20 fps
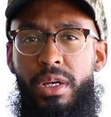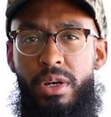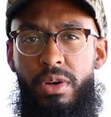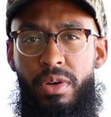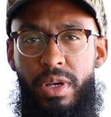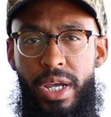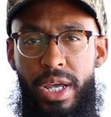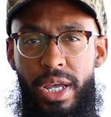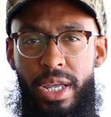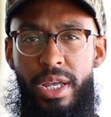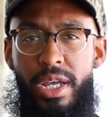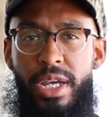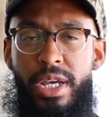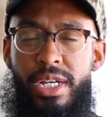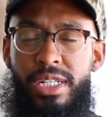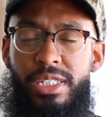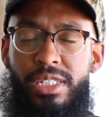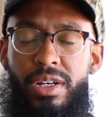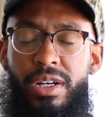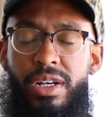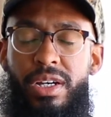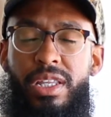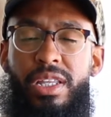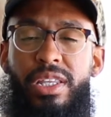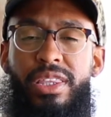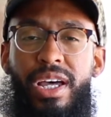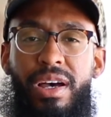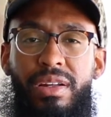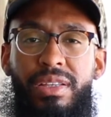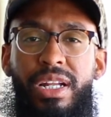Okay? So the
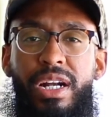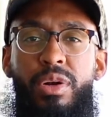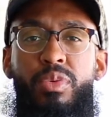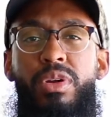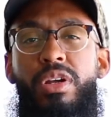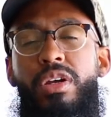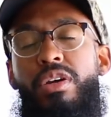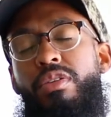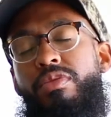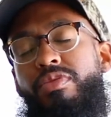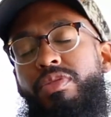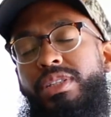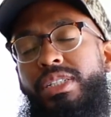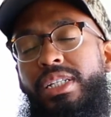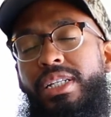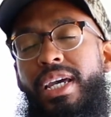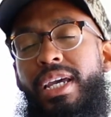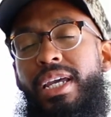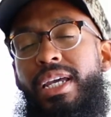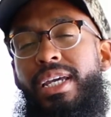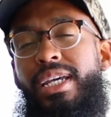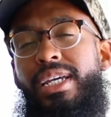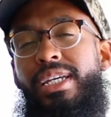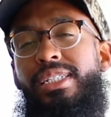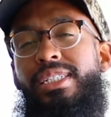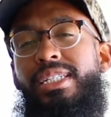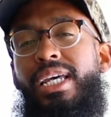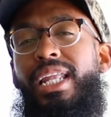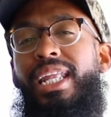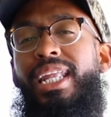thought that I want to come from today
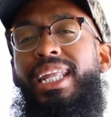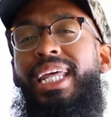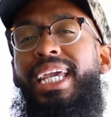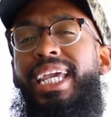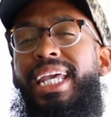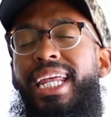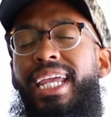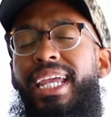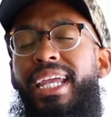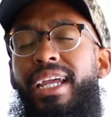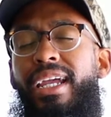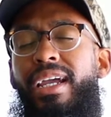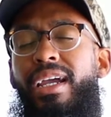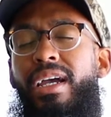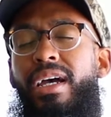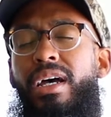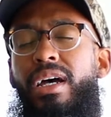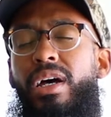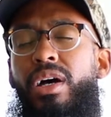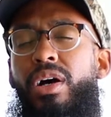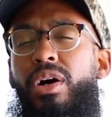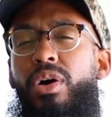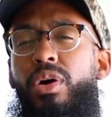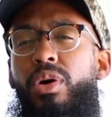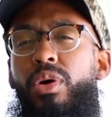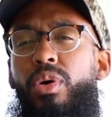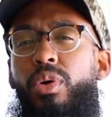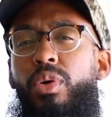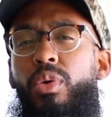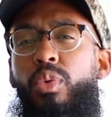is leading
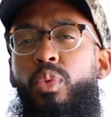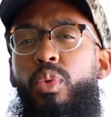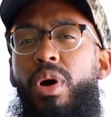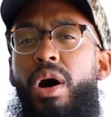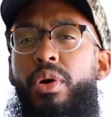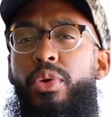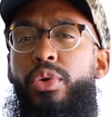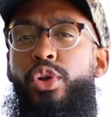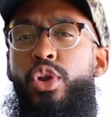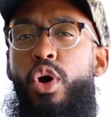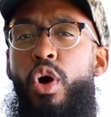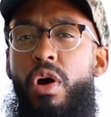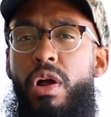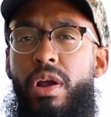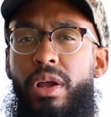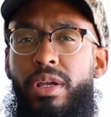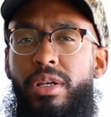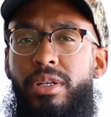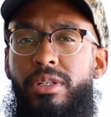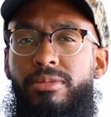while dark.